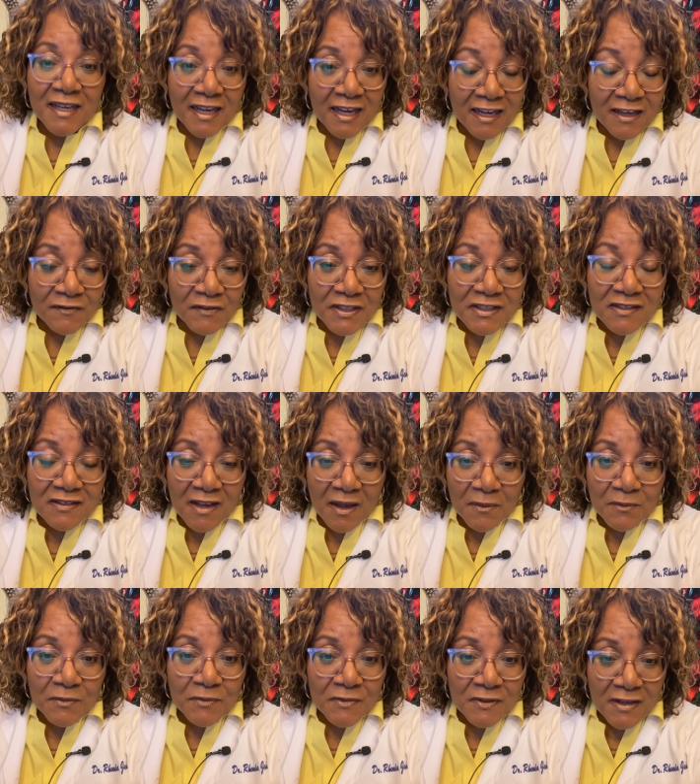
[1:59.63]
even
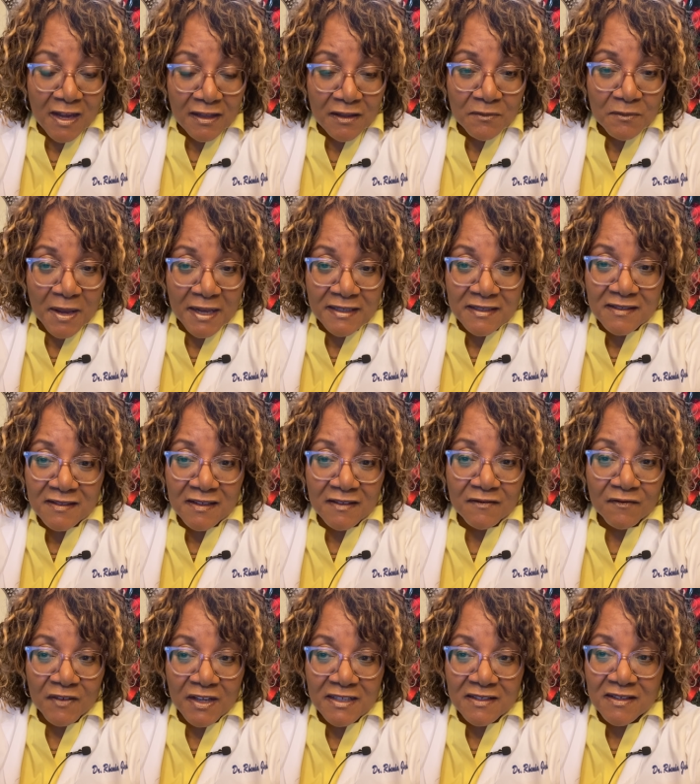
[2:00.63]
some telemedicine
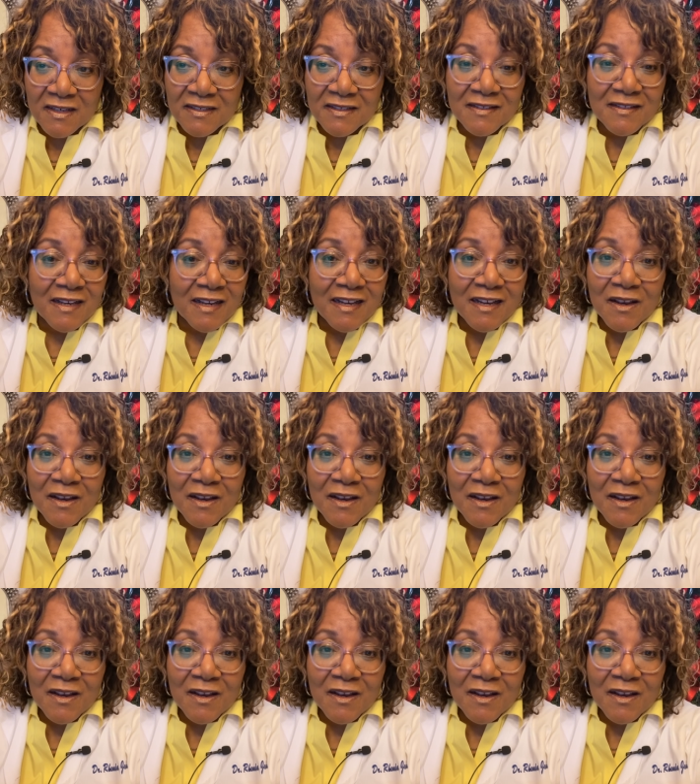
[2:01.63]
visits.